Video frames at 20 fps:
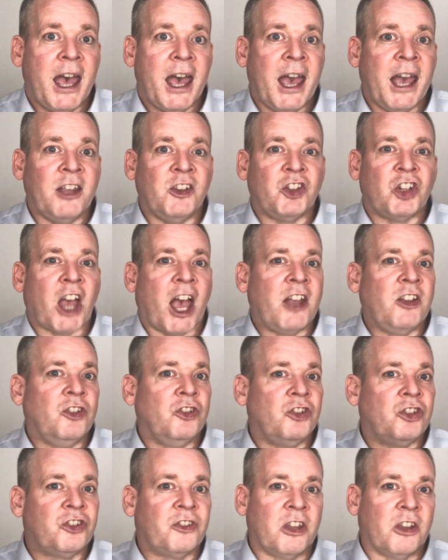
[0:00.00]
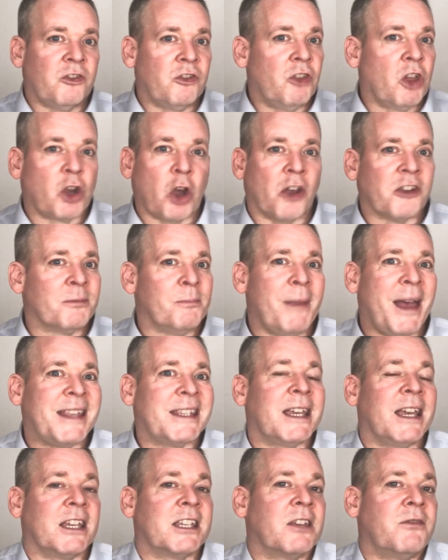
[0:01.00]
It changed the
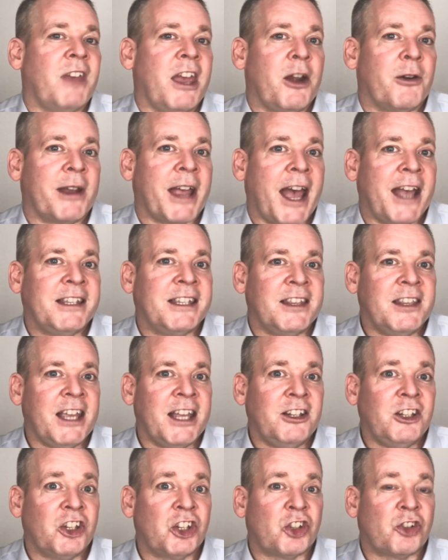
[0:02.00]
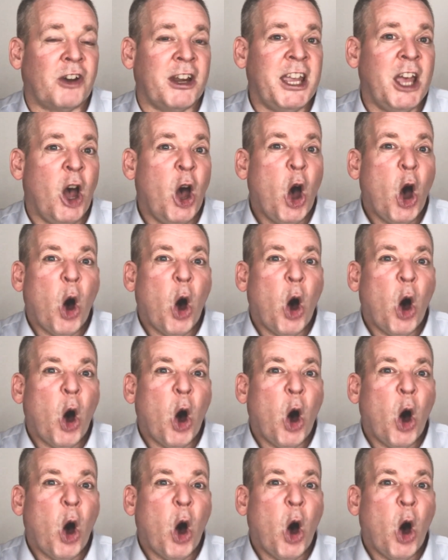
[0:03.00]
cosmetics of the hearing aids in the industry.